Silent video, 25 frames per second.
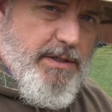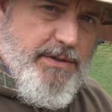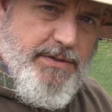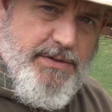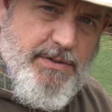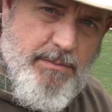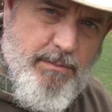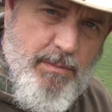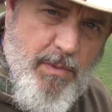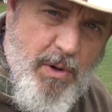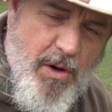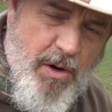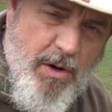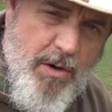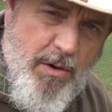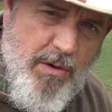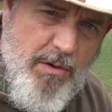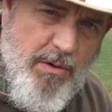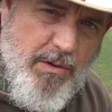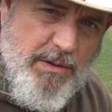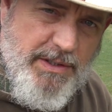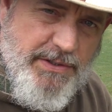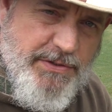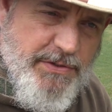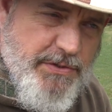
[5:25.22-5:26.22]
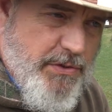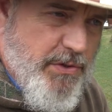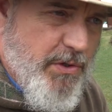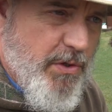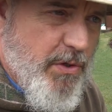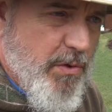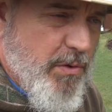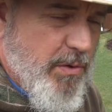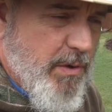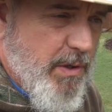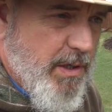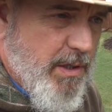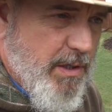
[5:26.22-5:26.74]
Tomorrow, I'll let you
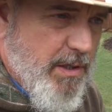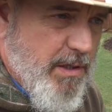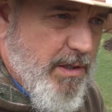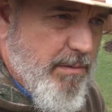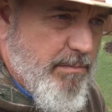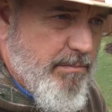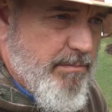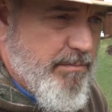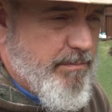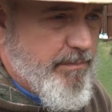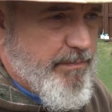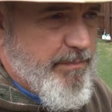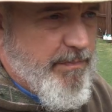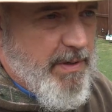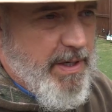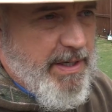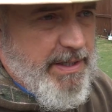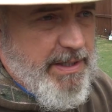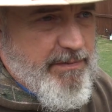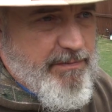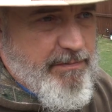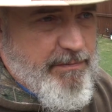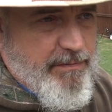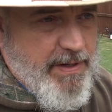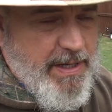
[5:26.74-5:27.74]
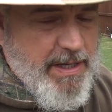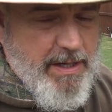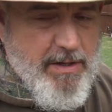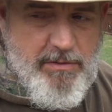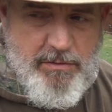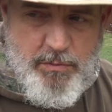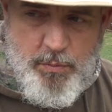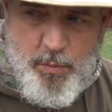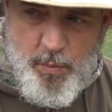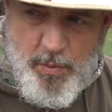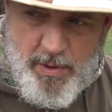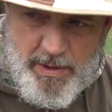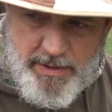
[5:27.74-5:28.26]
know. Um, I
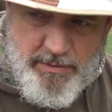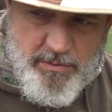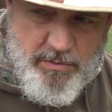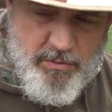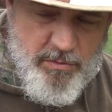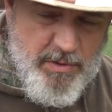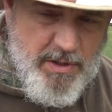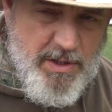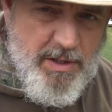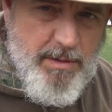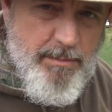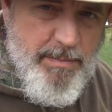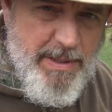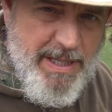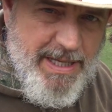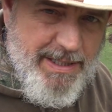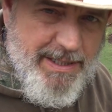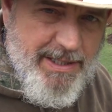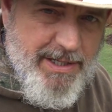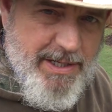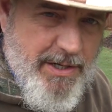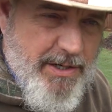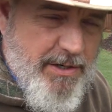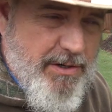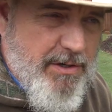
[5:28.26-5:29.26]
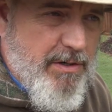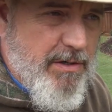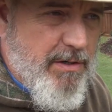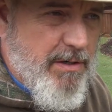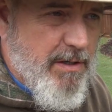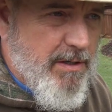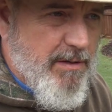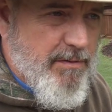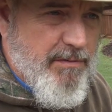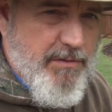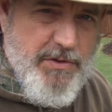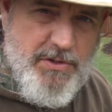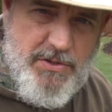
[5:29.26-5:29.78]
found one grub back here
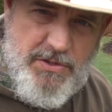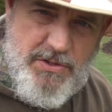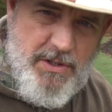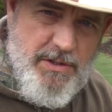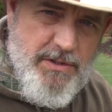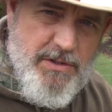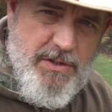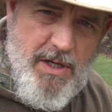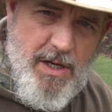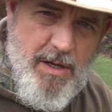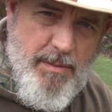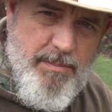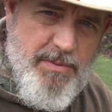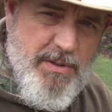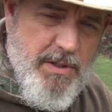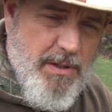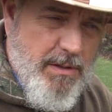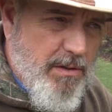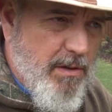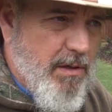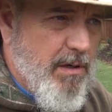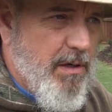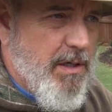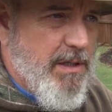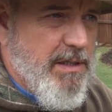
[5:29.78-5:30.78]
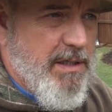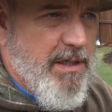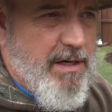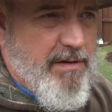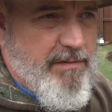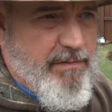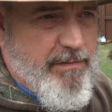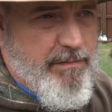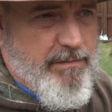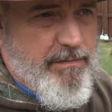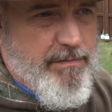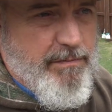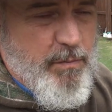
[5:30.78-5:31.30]
just on top of the lawn, and I
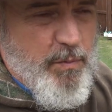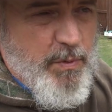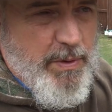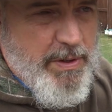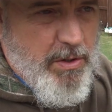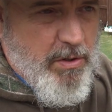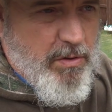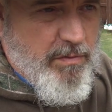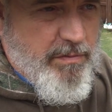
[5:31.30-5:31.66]
went